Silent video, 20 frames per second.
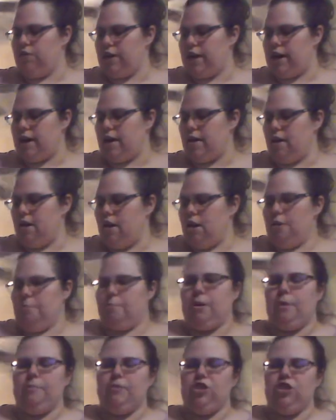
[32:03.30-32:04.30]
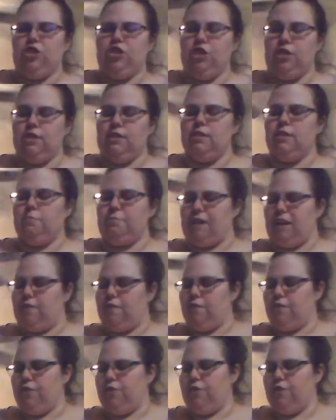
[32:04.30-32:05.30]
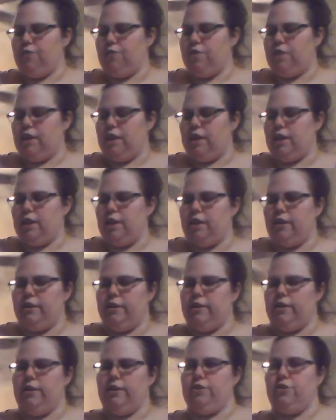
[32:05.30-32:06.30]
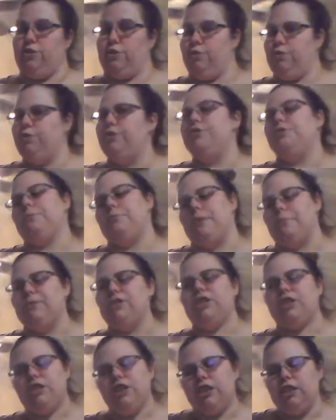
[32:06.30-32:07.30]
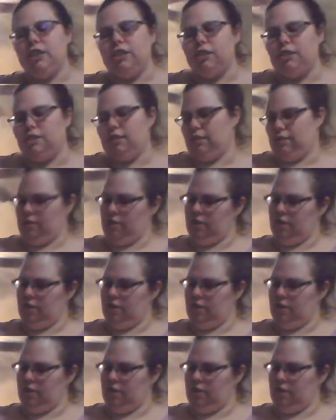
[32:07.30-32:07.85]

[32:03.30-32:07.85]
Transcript: that Parmesan cheese is bad for you, then don't use Parmesan cheese.